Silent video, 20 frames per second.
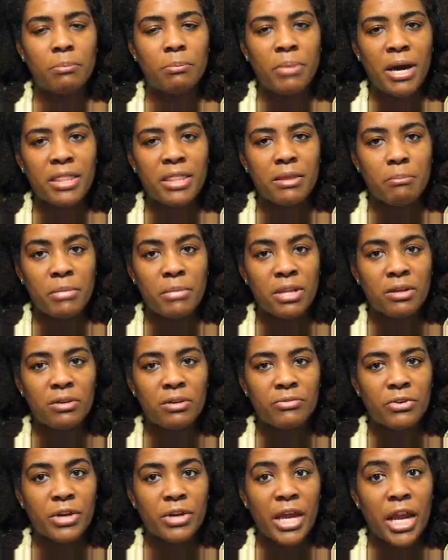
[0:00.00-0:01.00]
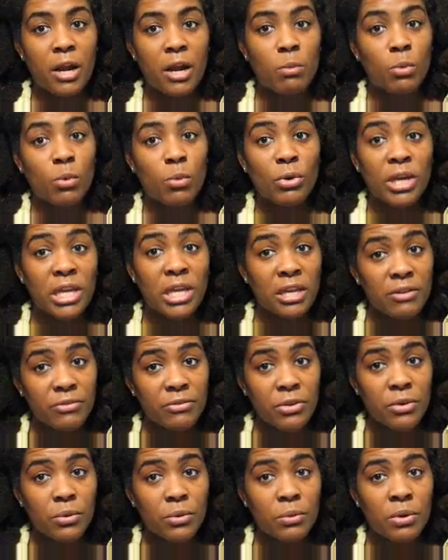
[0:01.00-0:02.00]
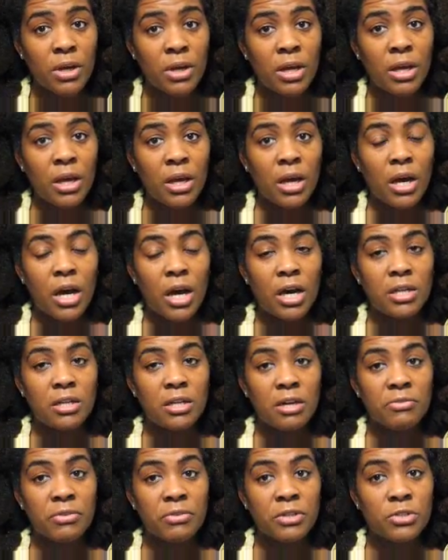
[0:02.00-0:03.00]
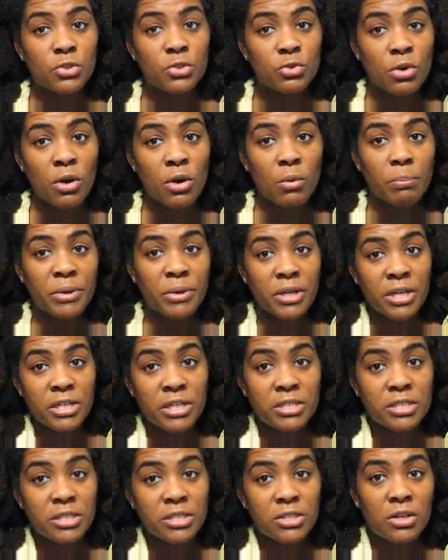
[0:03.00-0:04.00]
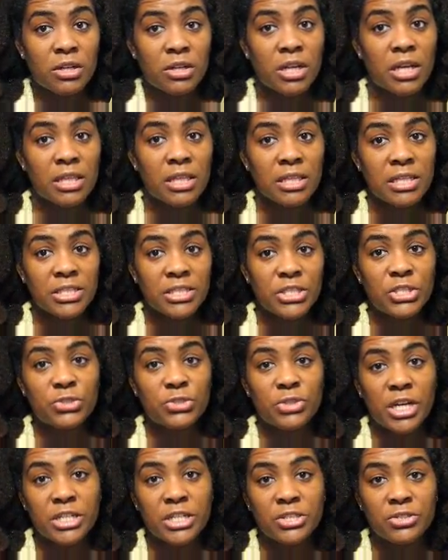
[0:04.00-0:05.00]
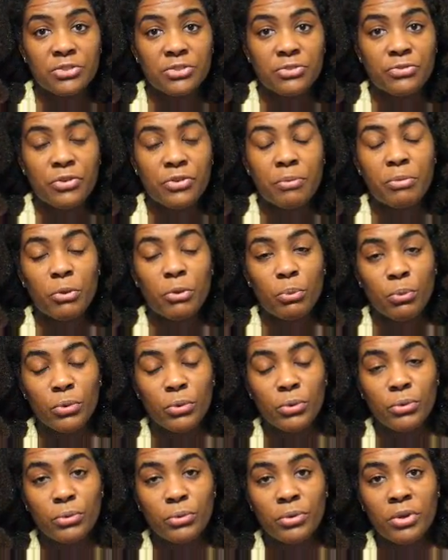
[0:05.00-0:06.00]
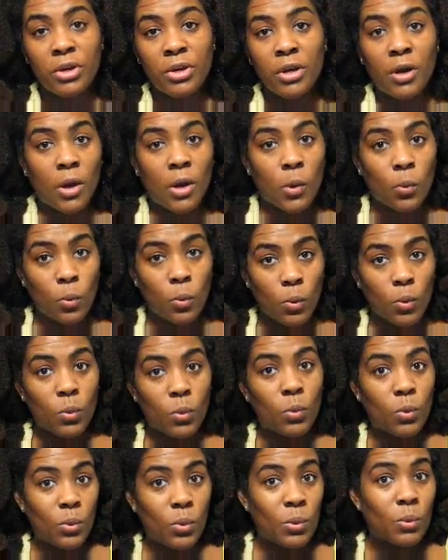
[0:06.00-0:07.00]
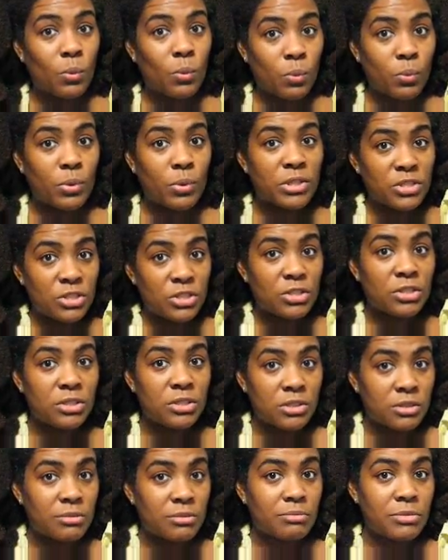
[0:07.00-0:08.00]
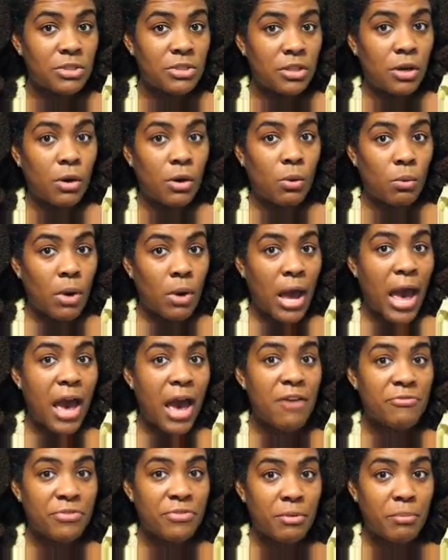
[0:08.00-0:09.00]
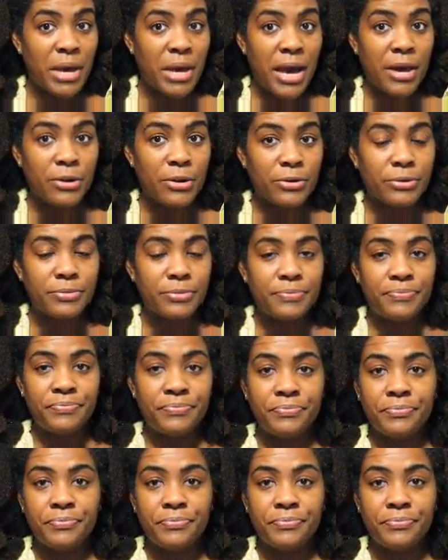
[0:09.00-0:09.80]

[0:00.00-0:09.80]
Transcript: by the middle of your hair will give you enough control, because it's going to at least stretch from the root, which is, you know, half the battle.